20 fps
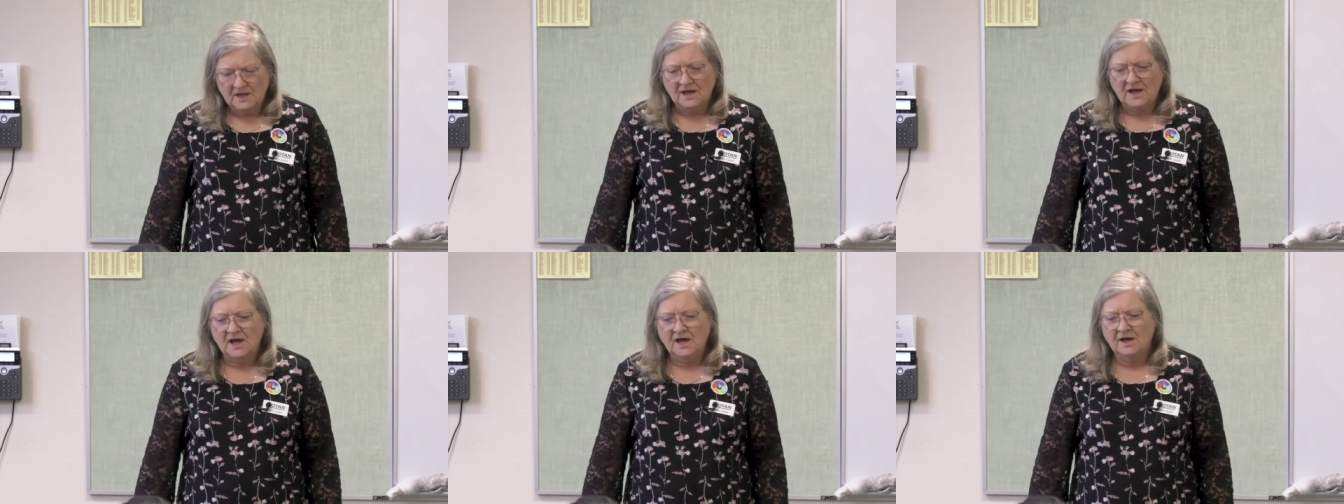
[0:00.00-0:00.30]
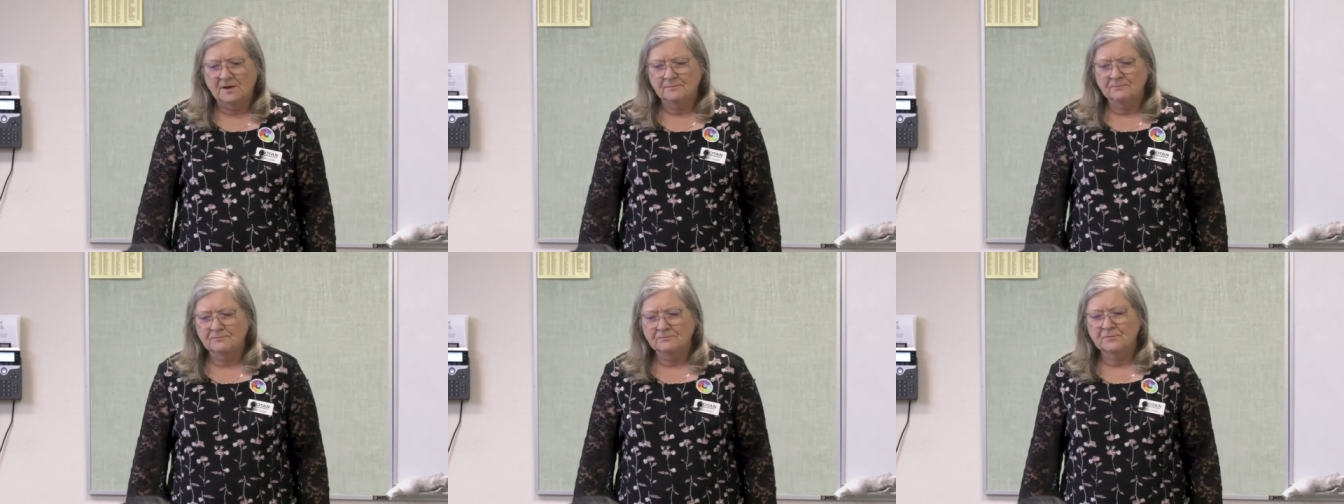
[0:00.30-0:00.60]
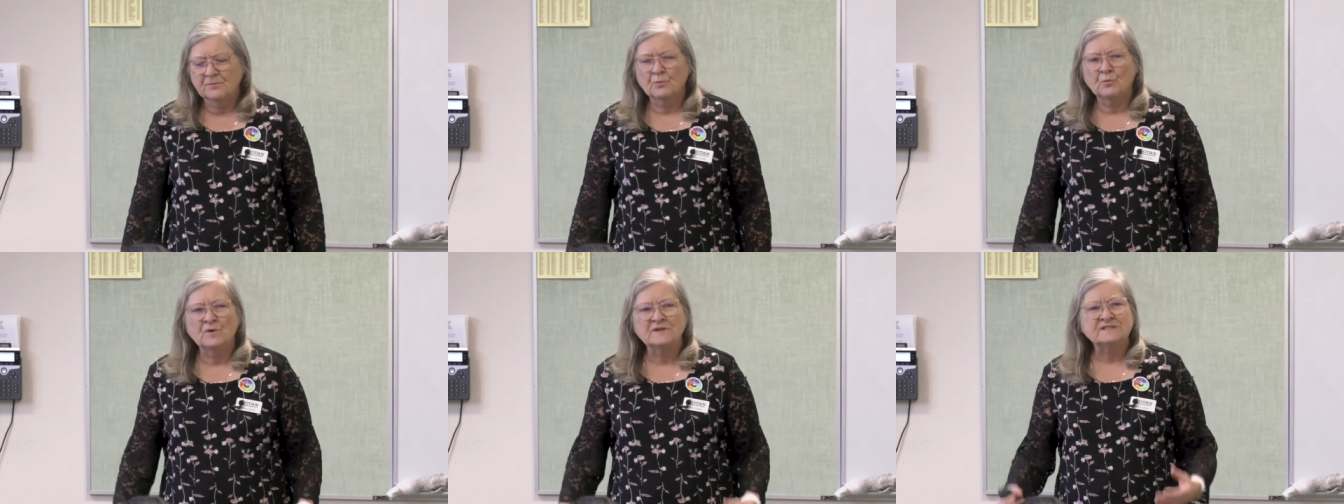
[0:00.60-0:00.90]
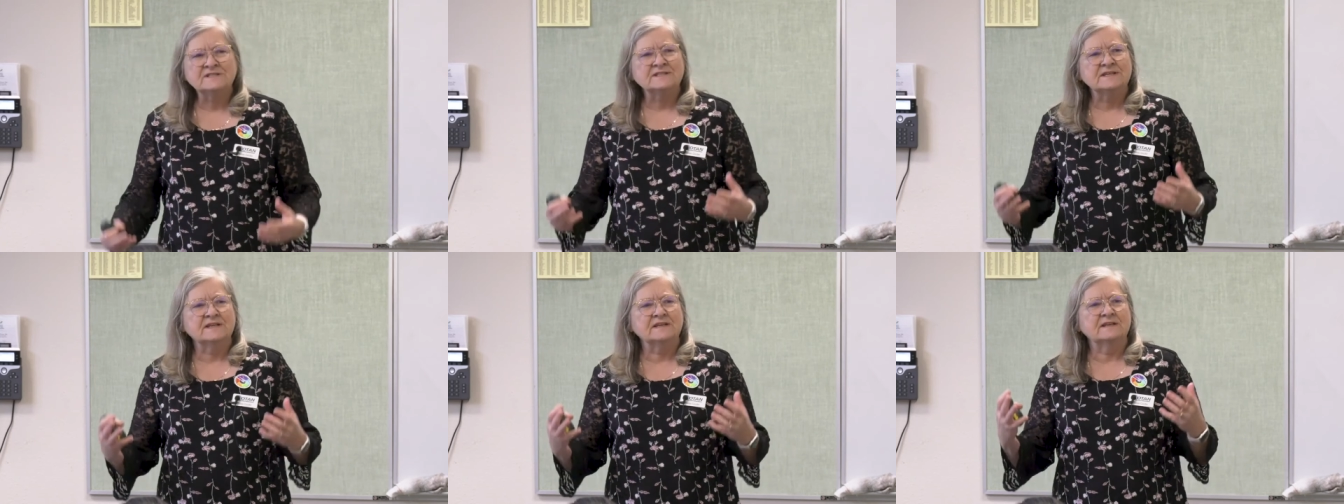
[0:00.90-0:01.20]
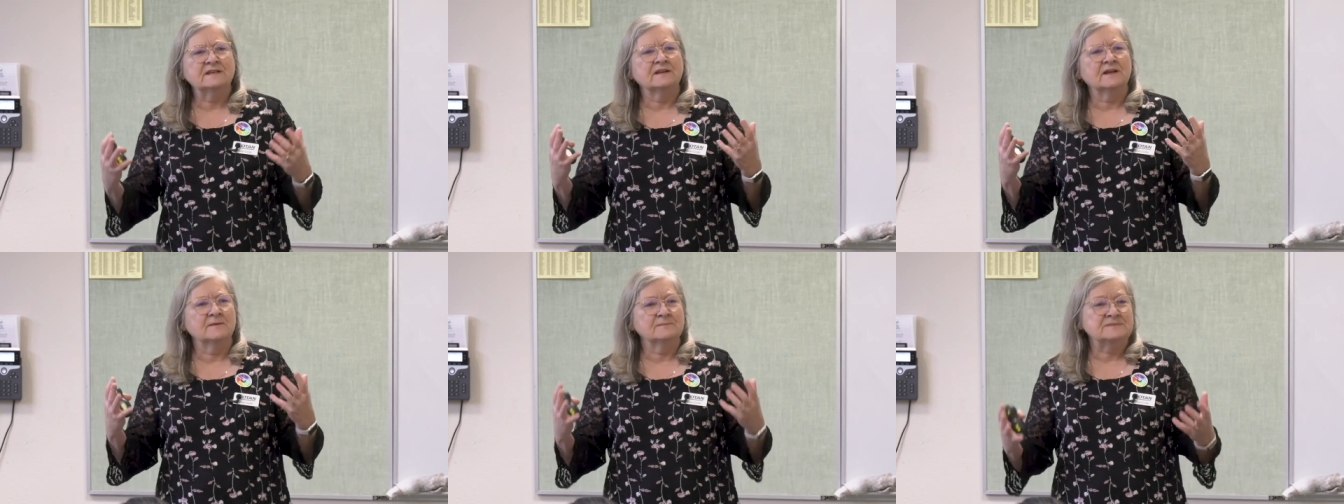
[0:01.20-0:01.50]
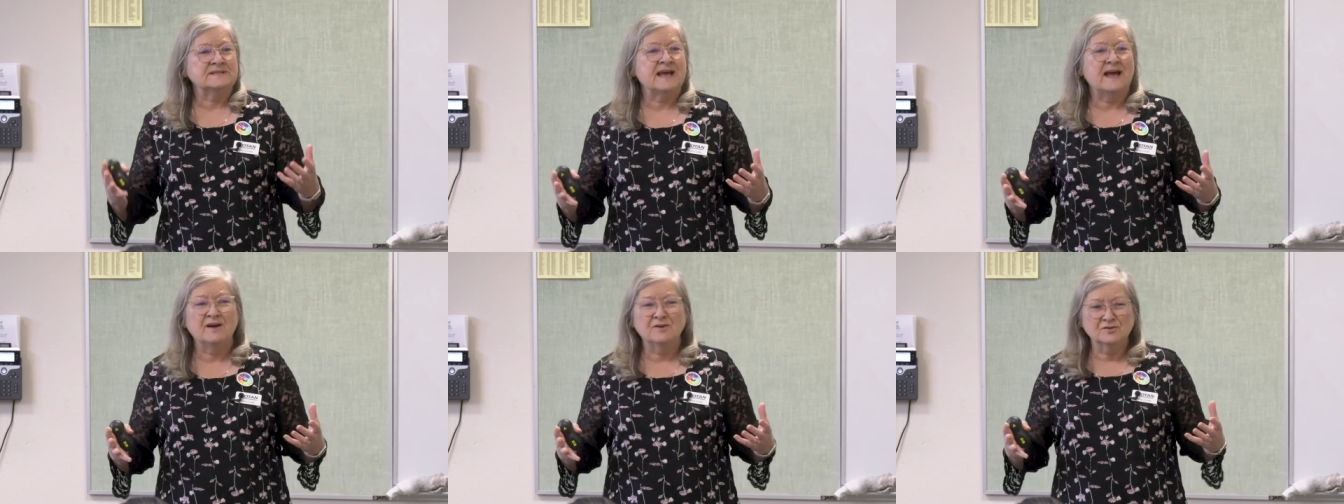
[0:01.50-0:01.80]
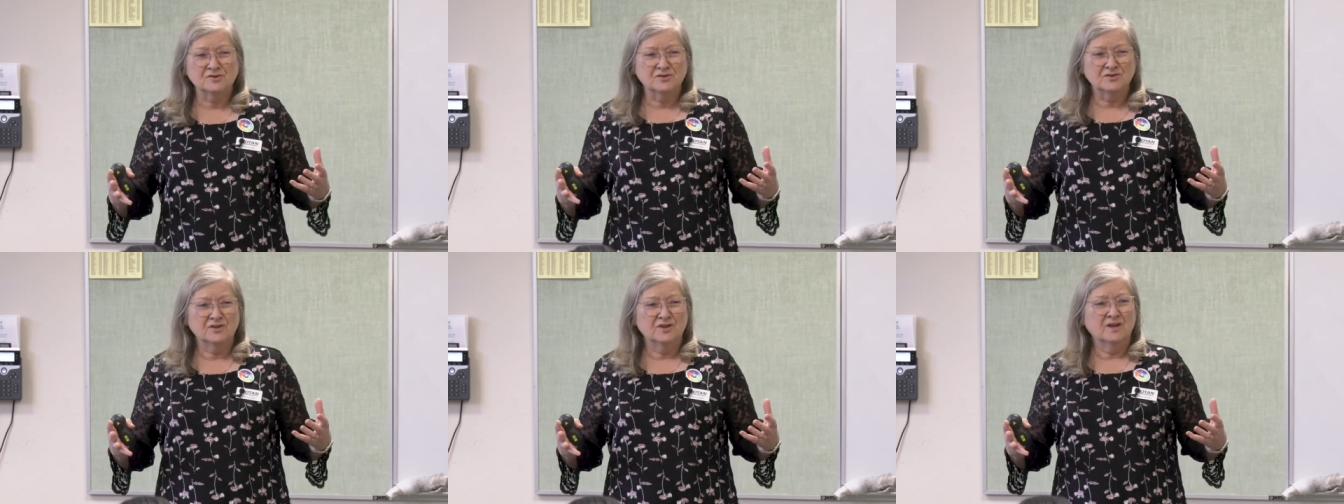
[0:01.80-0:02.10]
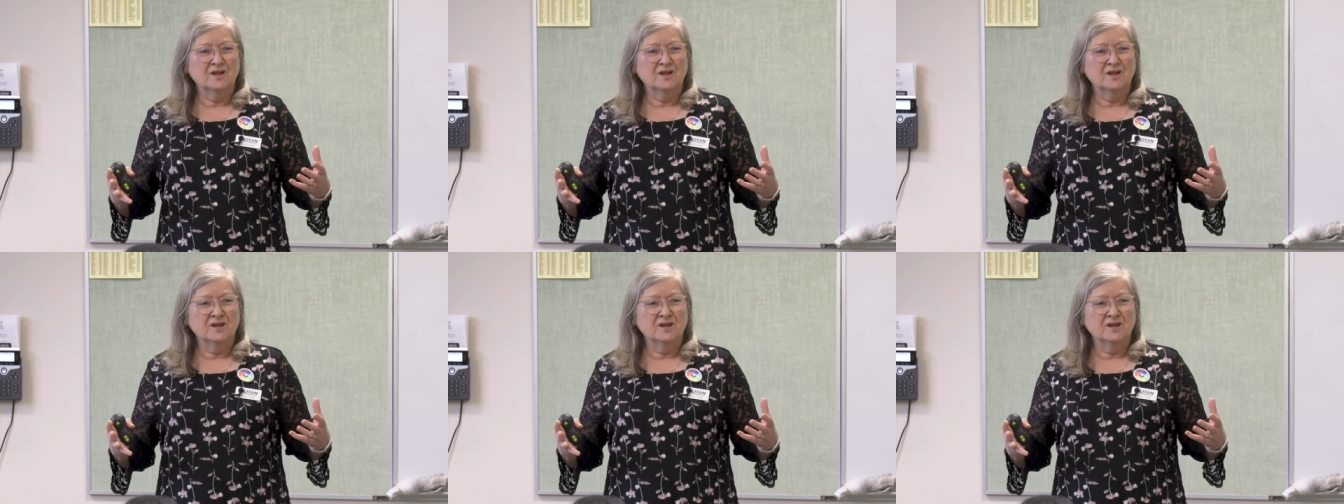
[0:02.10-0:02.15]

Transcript: um, once it comes out,